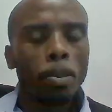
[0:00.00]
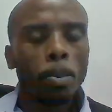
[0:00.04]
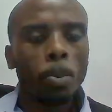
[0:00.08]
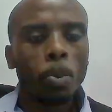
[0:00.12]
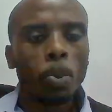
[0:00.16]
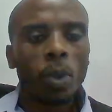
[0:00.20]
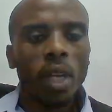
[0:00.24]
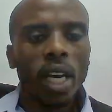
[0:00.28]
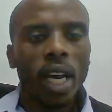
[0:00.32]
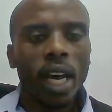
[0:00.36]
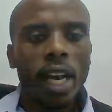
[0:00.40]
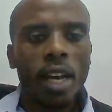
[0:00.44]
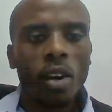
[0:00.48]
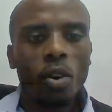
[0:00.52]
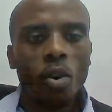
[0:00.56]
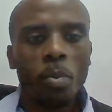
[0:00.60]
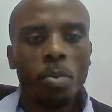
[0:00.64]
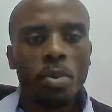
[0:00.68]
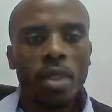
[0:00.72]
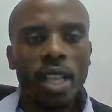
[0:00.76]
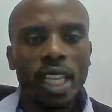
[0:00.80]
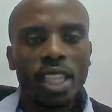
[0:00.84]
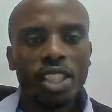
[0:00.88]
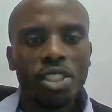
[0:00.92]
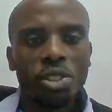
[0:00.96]
hope that
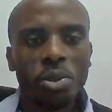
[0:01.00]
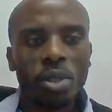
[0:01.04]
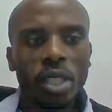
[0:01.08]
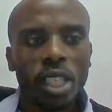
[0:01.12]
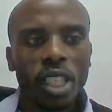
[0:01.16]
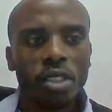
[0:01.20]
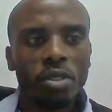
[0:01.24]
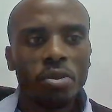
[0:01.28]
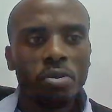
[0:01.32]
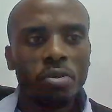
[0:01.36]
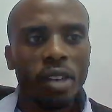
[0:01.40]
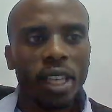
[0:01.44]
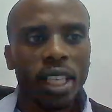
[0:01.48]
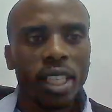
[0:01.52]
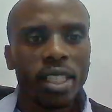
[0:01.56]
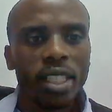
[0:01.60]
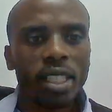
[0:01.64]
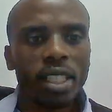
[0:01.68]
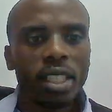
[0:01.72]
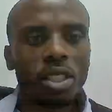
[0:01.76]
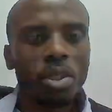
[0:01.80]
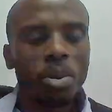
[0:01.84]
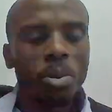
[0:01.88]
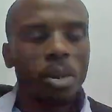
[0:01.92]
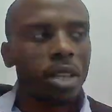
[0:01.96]
you can find it
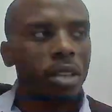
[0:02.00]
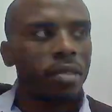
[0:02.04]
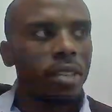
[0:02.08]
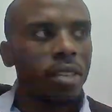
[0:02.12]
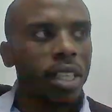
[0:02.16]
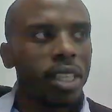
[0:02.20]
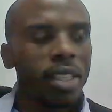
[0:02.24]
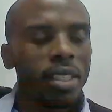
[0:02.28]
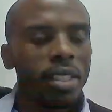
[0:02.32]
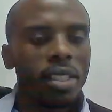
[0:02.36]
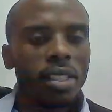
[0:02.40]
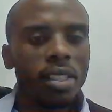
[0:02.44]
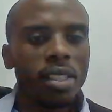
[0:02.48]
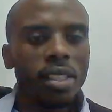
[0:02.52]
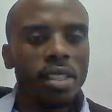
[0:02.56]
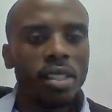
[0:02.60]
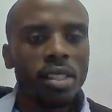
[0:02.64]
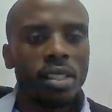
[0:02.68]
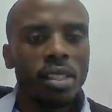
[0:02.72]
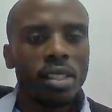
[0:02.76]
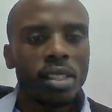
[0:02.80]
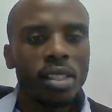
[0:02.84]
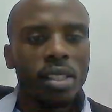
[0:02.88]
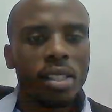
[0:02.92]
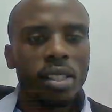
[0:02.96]
wherever it is.
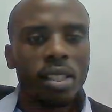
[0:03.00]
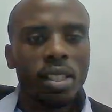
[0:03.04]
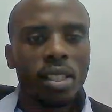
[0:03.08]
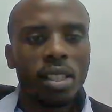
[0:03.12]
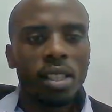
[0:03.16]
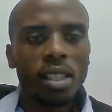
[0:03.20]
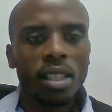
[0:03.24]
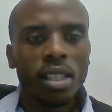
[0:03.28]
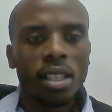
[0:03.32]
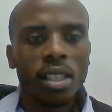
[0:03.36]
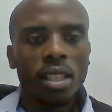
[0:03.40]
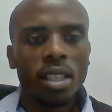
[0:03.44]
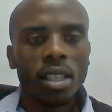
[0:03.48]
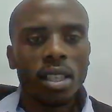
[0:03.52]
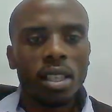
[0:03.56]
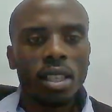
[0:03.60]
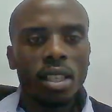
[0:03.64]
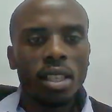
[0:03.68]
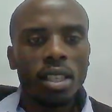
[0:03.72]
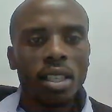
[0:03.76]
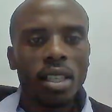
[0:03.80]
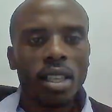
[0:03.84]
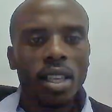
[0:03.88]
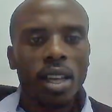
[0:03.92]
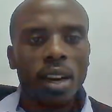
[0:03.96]

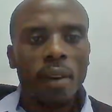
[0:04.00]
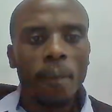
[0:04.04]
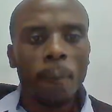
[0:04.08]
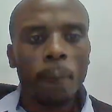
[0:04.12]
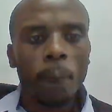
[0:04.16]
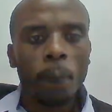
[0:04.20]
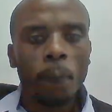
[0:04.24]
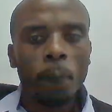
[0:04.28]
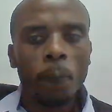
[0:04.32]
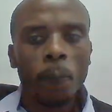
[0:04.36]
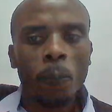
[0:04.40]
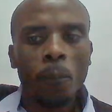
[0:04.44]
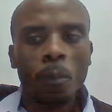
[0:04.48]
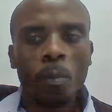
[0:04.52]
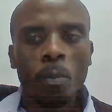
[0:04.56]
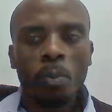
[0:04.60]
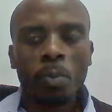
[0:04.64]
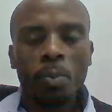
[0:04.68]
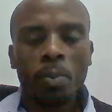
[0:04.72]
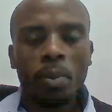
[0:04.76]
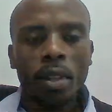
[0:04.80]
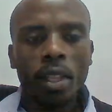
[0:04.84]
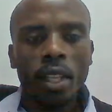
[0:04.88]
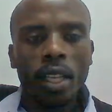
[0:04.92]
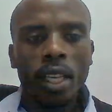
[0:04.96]

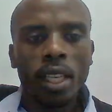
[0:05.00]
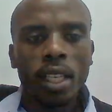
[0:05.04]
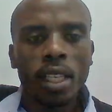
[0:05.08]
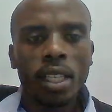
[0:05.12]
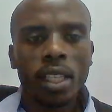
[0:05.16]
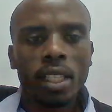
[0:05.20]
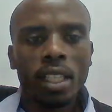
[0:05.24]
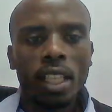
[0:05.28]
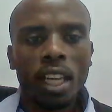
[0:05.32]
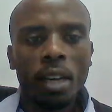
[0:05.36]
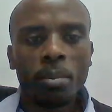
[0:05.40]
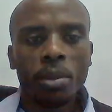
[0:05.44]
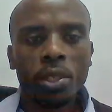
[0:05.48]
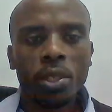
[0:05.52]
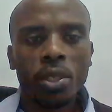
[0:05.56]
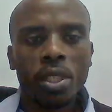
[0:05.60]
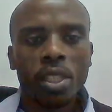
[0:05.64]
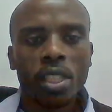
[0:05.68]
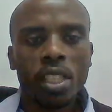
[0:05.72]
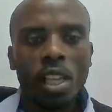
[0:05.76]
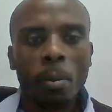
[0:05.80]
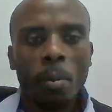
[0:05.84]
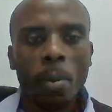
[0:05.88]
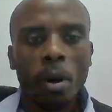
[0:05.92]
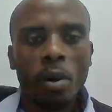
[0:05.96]
And terminal is a
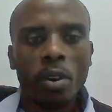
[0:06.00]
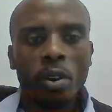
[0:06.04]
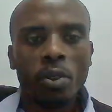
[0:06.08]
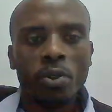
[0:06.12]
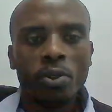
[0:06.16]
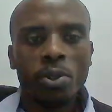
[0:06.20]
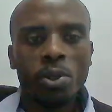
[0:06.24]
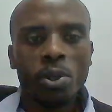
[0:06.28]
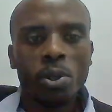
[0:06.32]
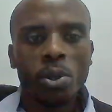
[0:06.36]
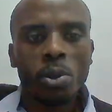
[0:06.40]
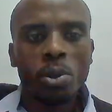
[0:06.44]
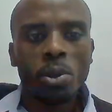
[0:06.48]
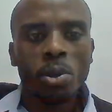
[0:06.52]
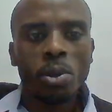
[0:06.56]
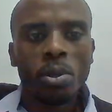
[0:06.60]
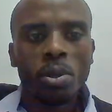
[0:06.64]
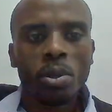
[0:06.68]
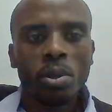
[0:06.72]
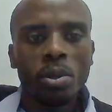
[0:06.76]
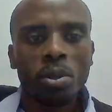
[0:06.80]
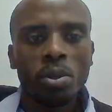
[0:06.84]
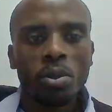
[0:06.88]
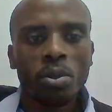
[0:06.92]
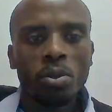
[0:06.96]
powerful tool
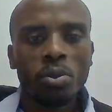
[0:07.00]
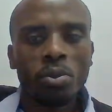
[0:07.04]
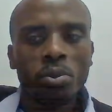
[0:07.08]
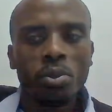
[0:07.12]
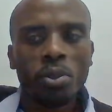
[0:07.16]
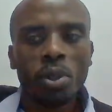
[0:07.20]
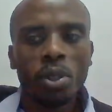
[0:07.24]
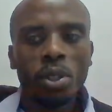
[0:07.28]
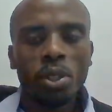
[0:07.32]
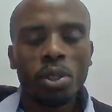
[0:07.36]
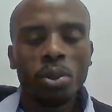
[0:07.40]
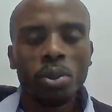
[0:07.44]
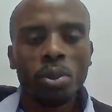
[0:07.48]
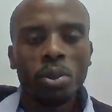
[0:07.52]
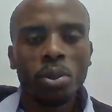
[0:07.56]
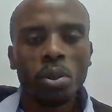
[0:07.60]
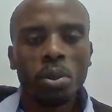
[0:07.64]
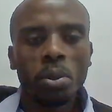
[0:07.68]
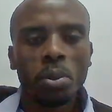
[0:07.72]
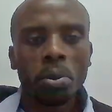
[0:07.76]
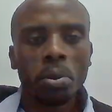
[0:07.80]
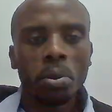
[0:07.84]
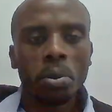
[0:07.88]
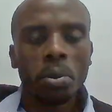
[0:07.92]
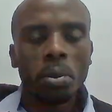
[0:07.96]
for you
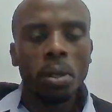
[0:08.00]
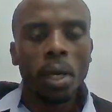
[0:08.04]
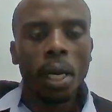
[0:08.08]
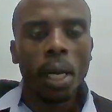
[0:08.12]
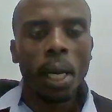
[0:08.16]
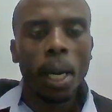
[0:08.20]
to